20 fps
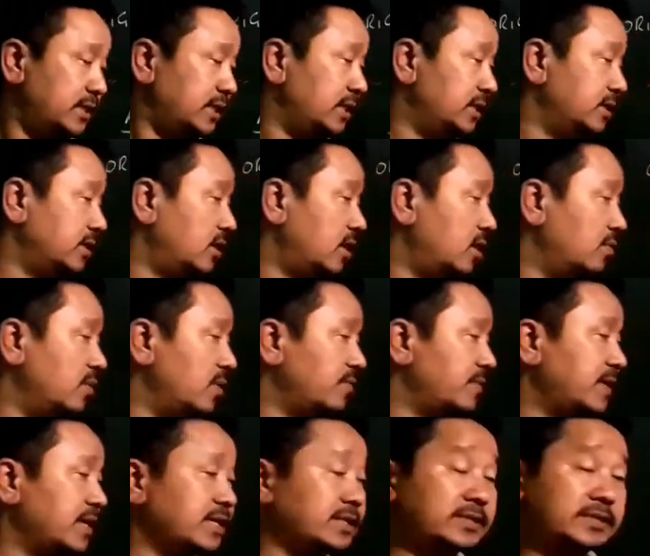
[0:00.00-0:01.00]
In the above
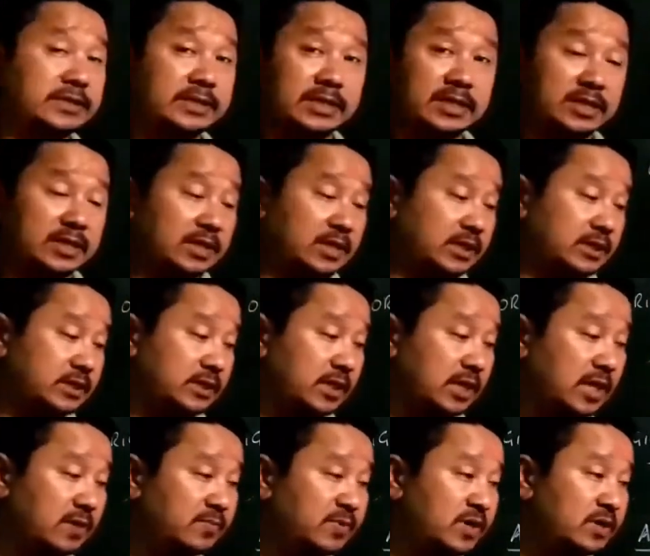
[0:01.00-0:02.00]
case, it
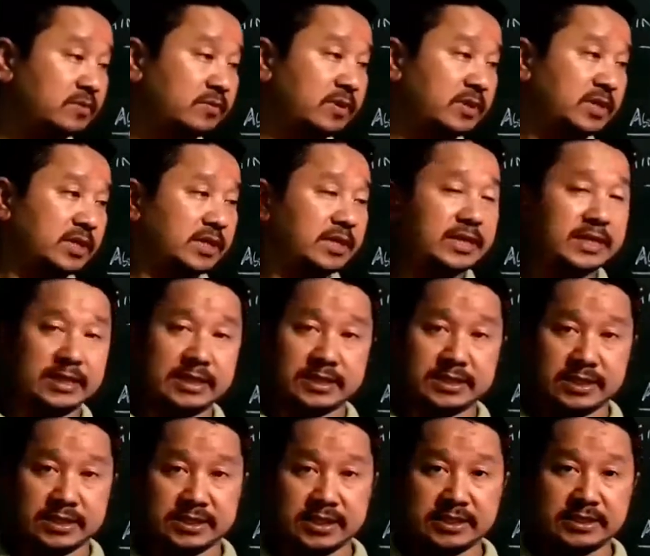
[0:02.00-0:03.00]
abnormally
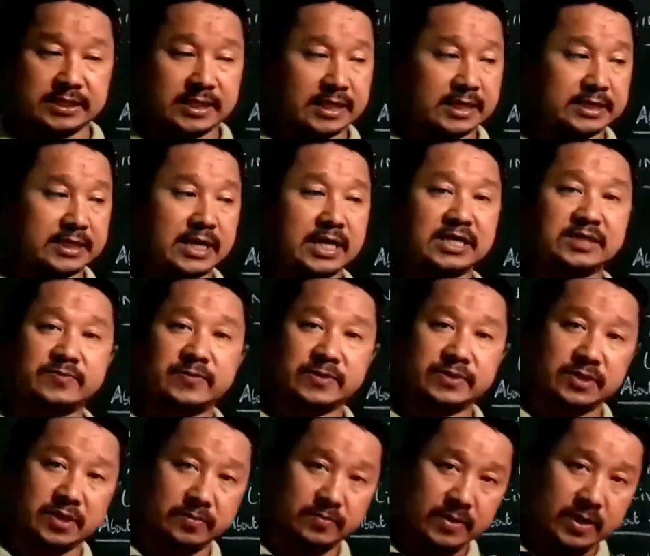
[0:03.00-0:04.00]
increases at the expense
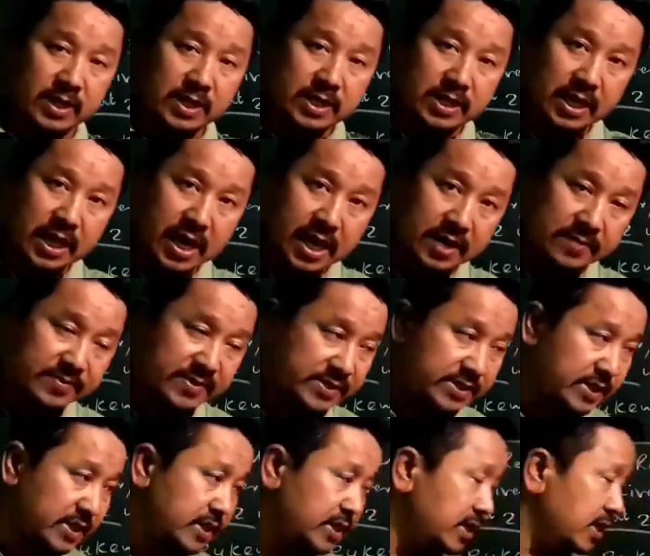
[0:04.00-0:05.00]
of
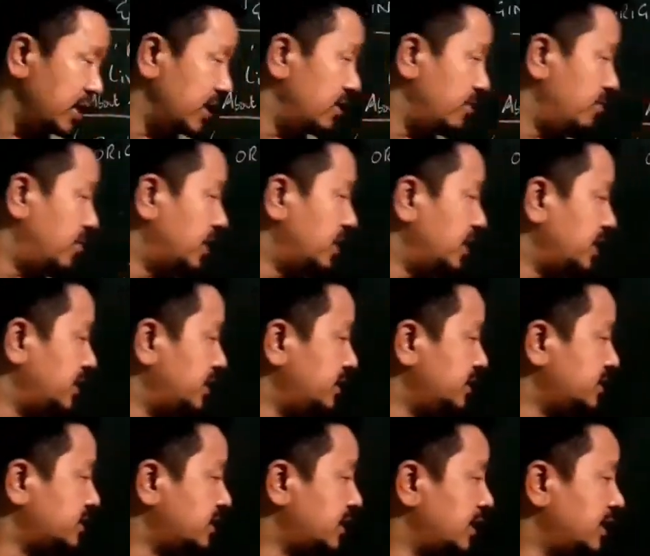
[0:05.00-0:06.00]
RBC, but in
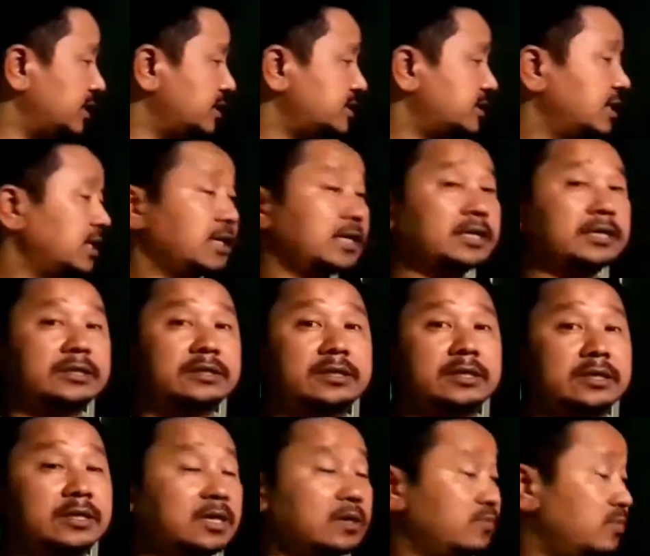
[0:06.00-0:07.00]
this case,
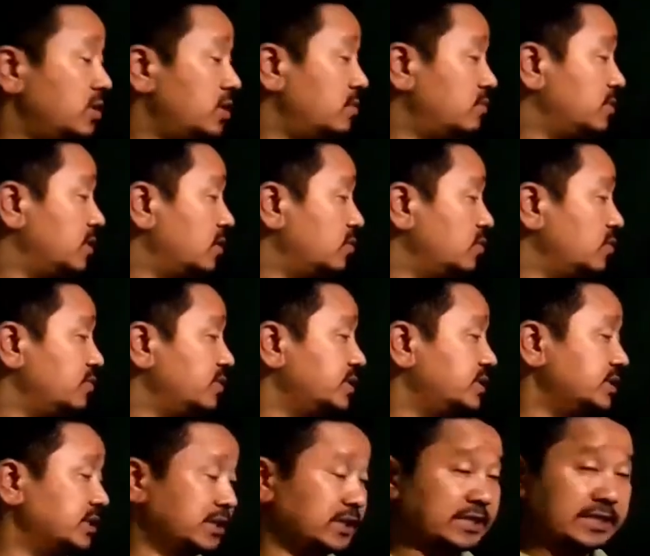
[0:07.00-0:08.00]
the number of
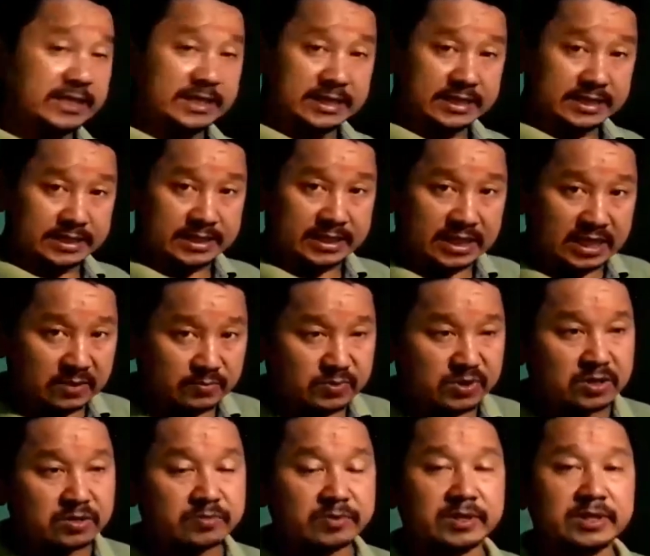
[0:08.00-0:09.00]
WBC
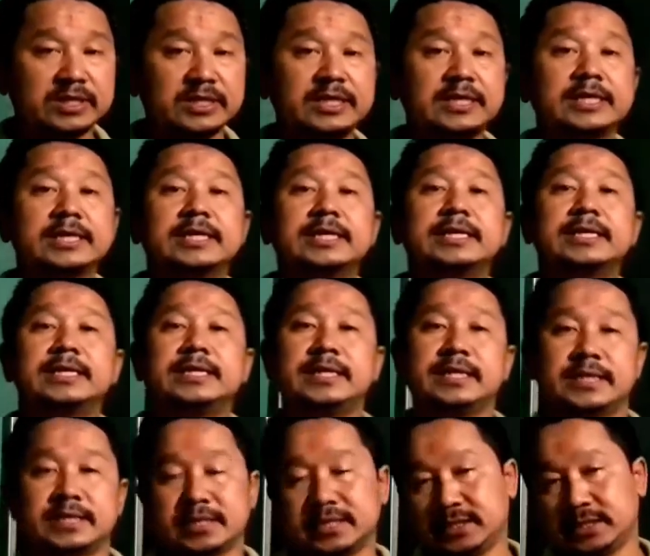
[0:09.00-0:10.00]
abnormally
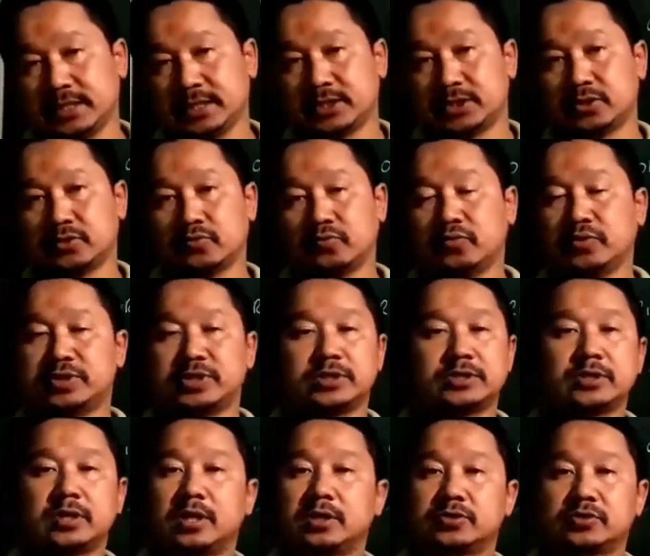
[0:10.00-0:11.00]
decreases, which is
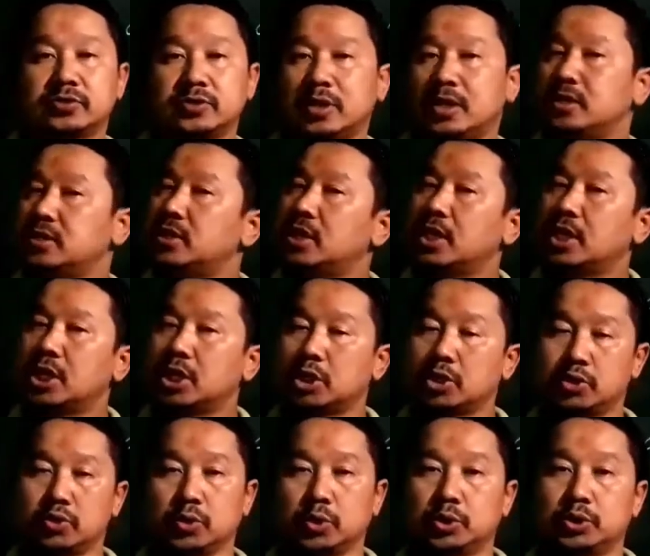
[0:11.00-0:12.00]
also not
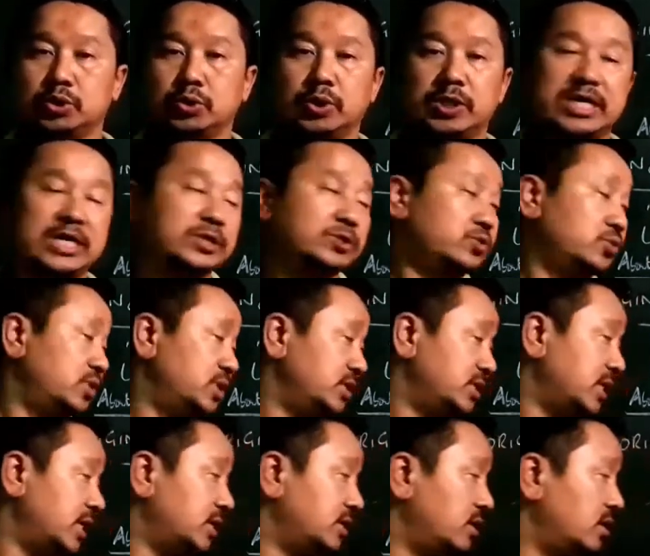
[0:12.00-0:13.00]
good. Okay, so these
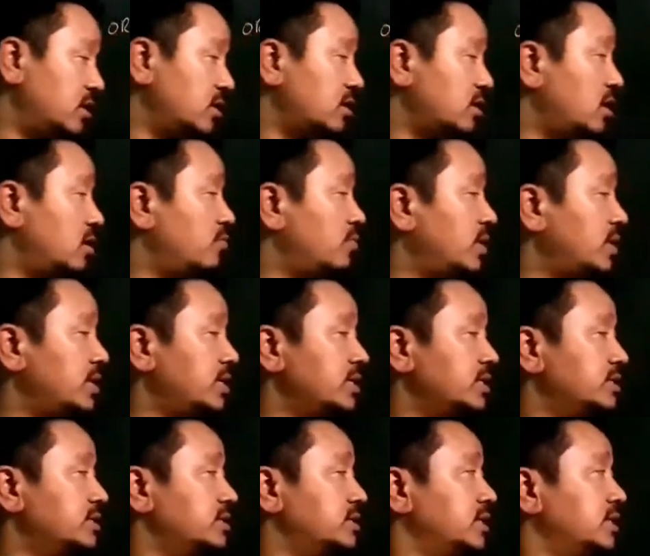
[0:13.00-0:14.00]
are the common
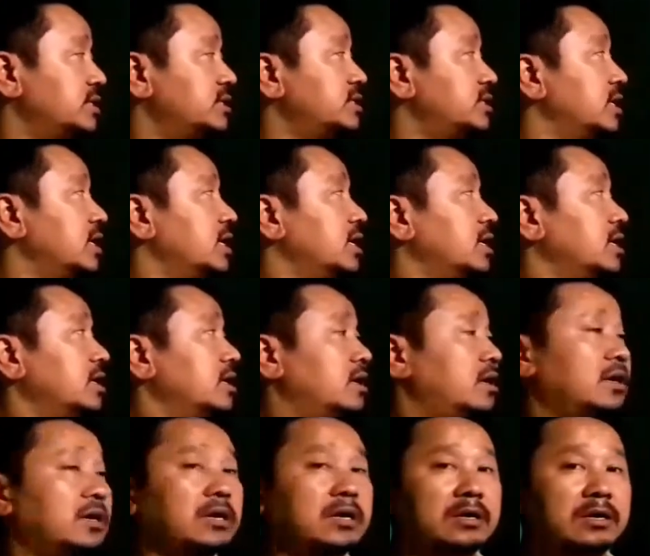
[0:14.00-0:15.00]
diseases
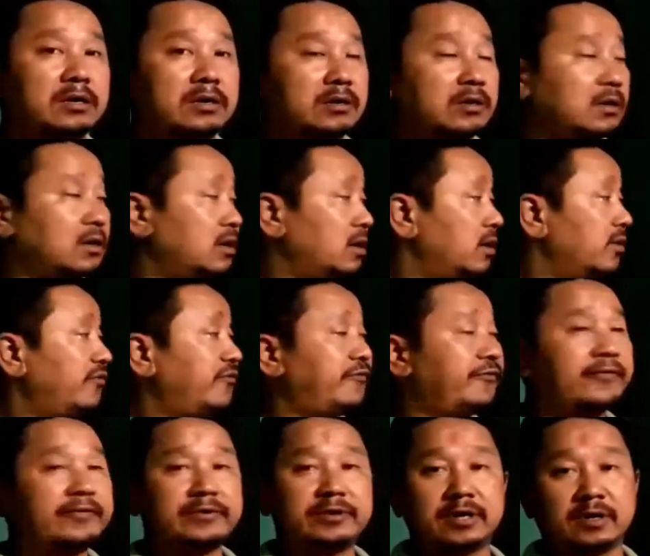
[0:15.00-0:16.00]

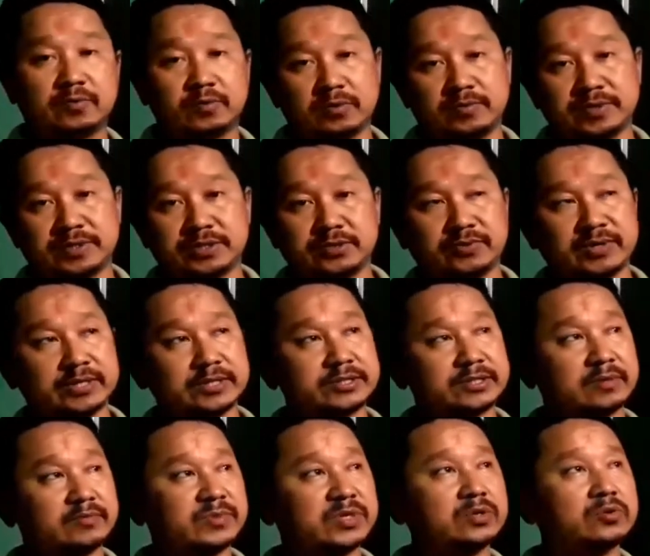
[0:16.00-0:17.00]
of WBC. When
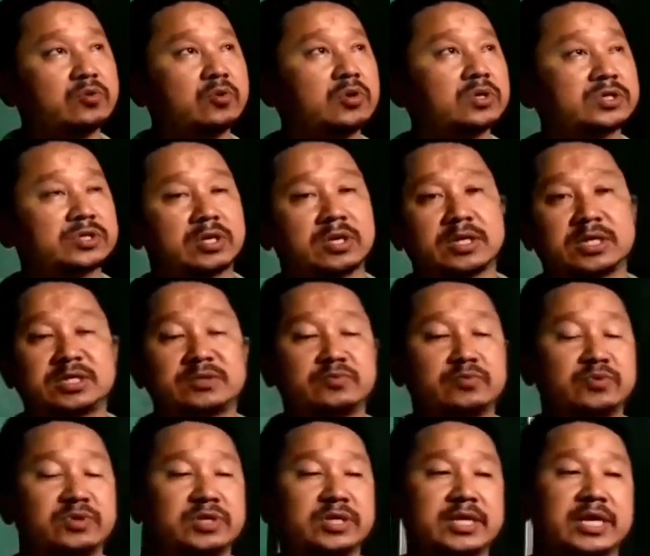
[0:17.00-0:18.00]
something goes wrong
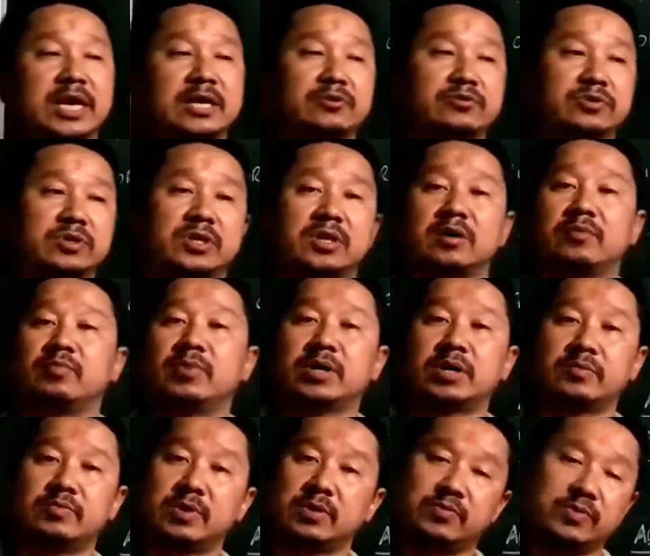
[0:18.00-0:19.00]
with regard to the number
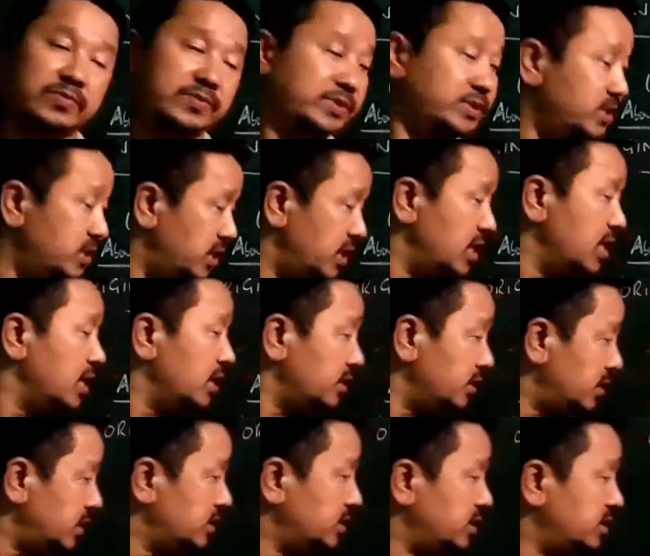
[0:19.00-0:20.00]
of WBC,
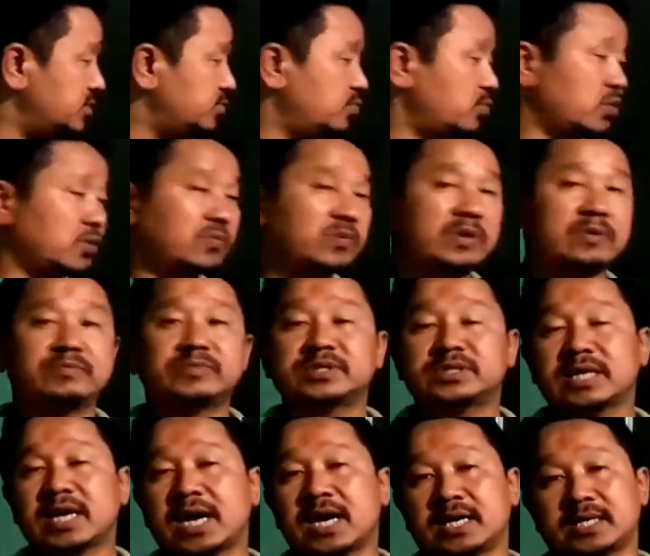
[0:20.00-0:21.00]
then these
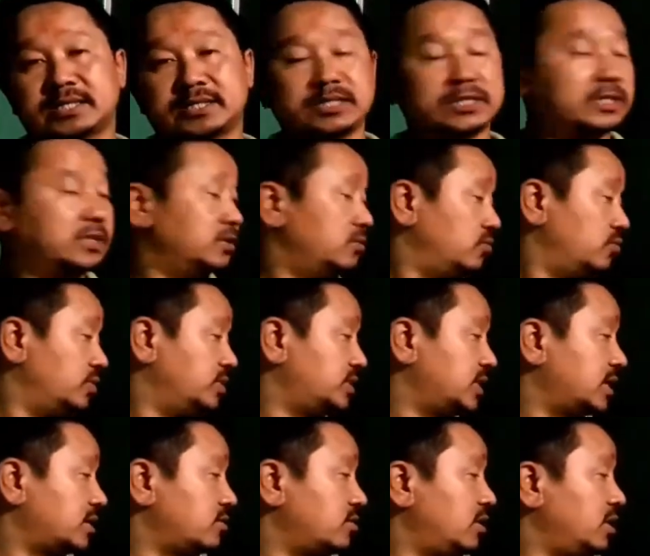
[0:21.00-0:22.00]
problems are seen, which
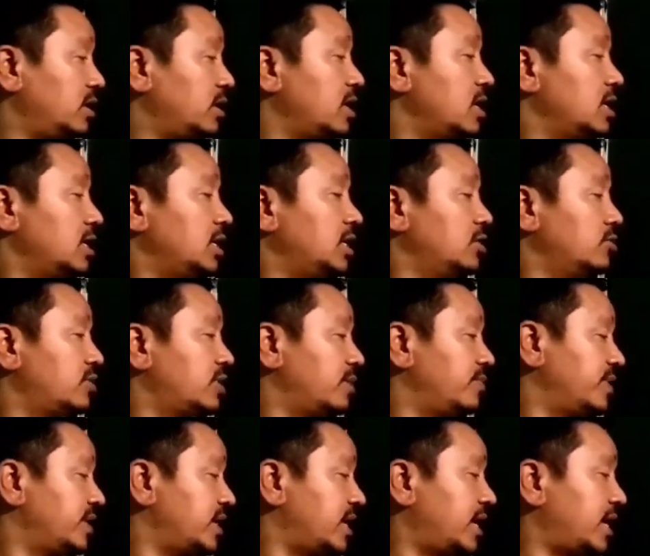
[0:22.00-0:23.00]
are called
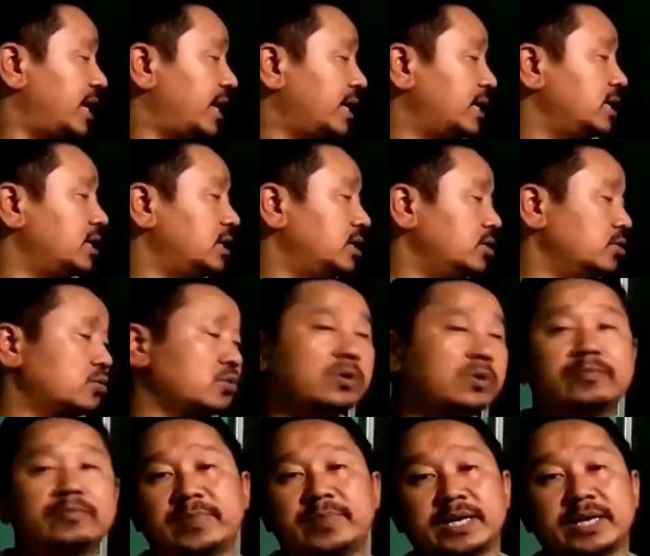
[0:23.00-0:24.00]
leukemia and
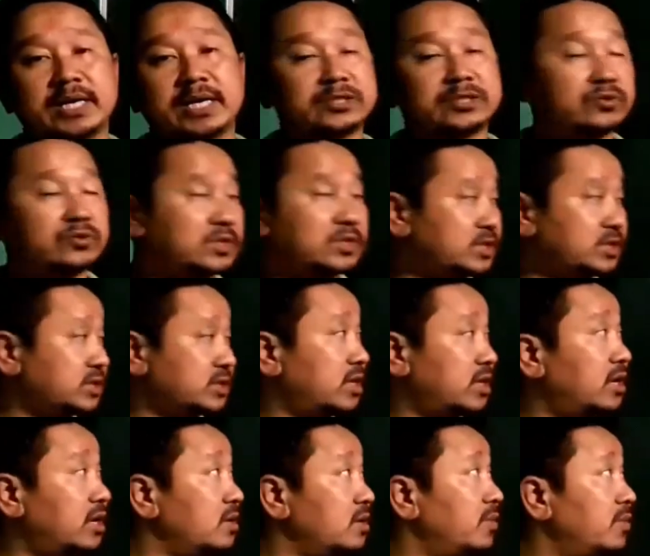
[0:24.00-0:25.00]
leukopenia. So this is
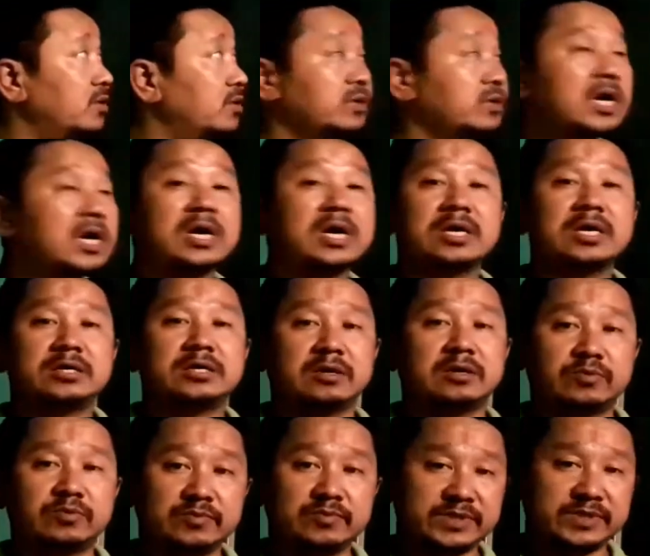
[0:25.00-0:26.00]
all about
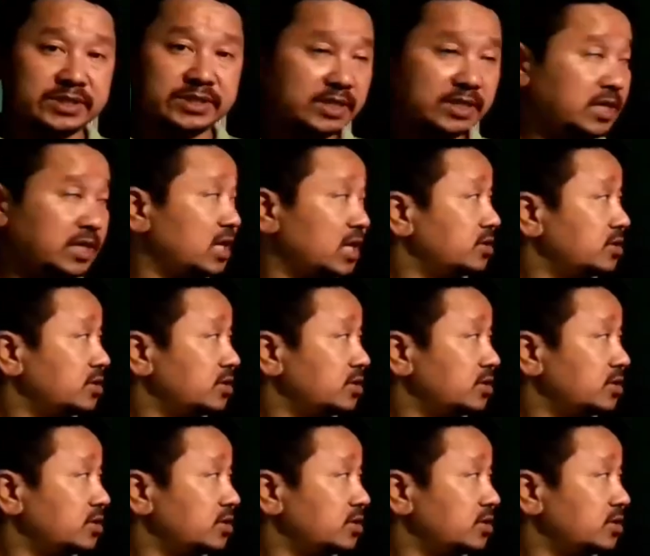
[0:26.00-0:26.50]
WBC.